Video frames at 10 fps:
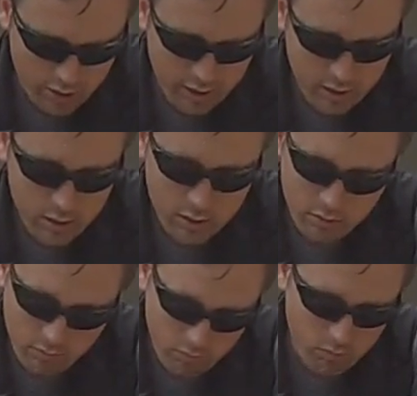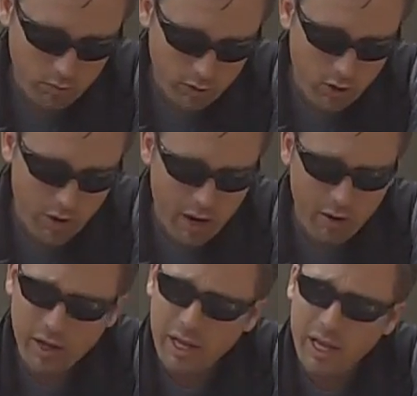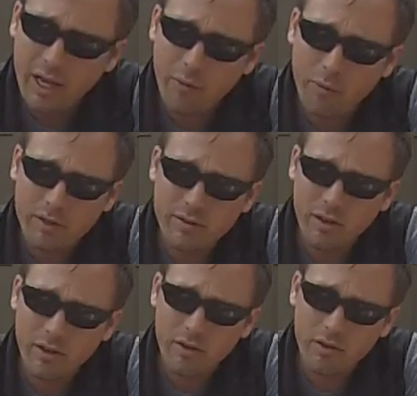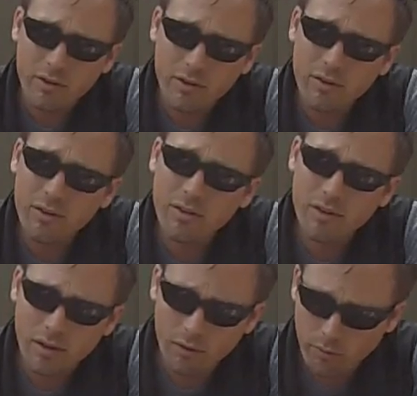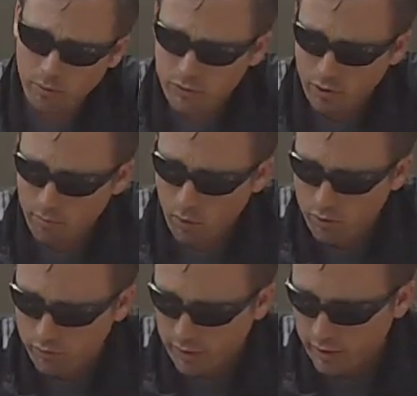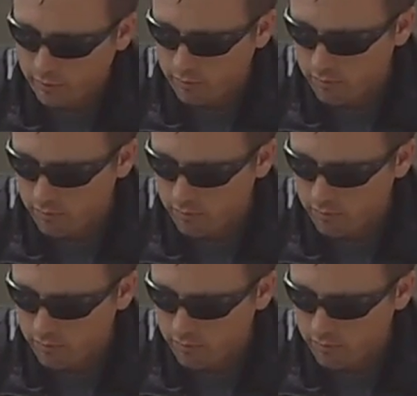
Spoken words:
like, we go out and we start motivating